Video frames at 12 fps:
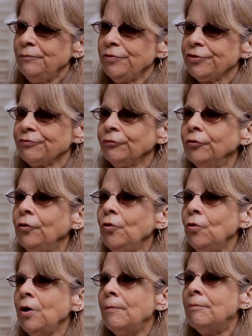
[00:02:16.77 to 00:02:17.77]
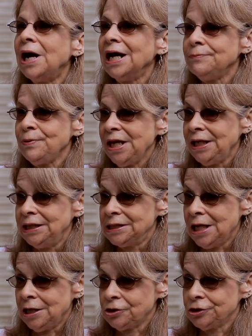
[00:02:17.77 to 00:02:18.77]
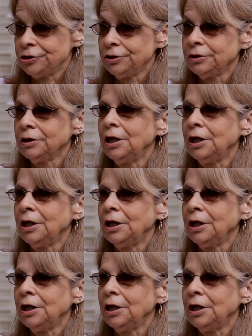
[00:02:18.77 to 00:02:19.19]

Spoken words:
through my pain doctor.